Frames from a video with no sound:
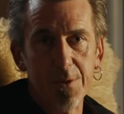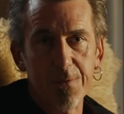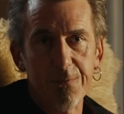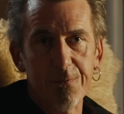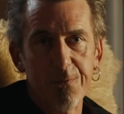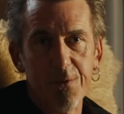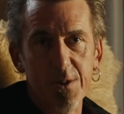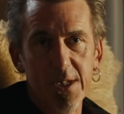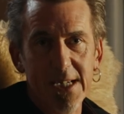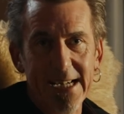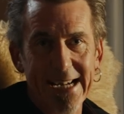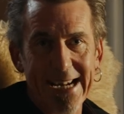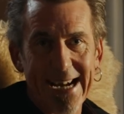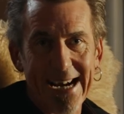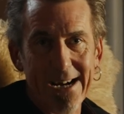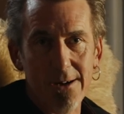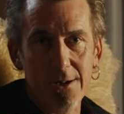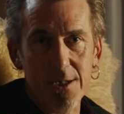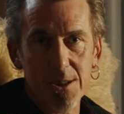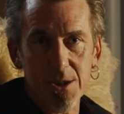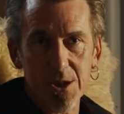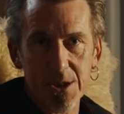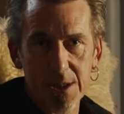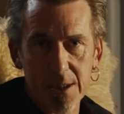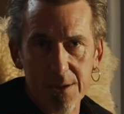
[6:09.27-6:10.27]
but for a
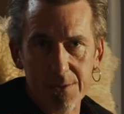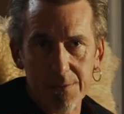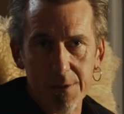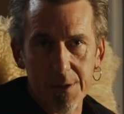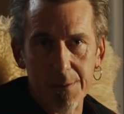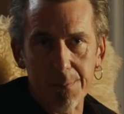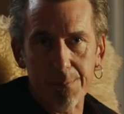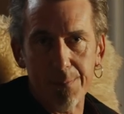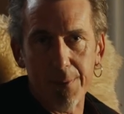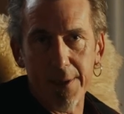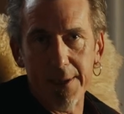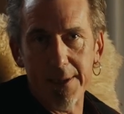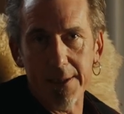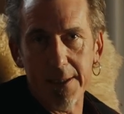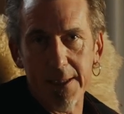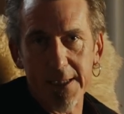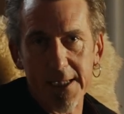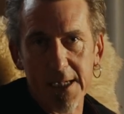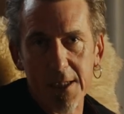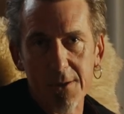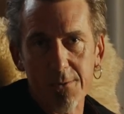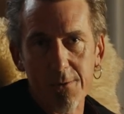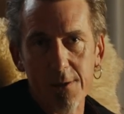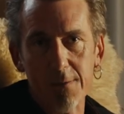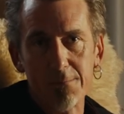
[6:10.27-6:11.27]
carriage that went by
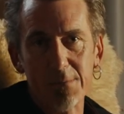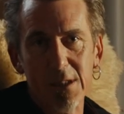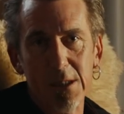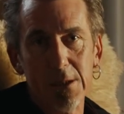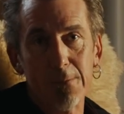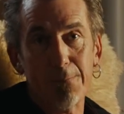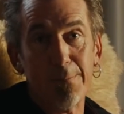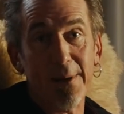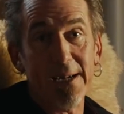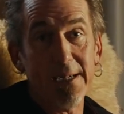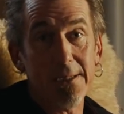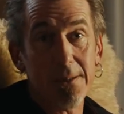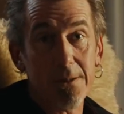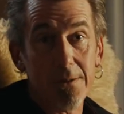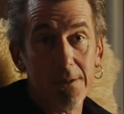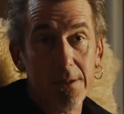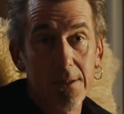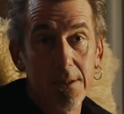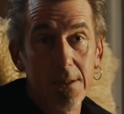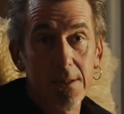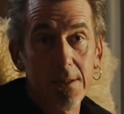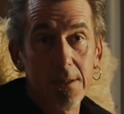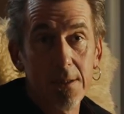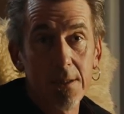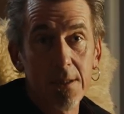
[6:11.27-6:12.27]
like a grim spectre.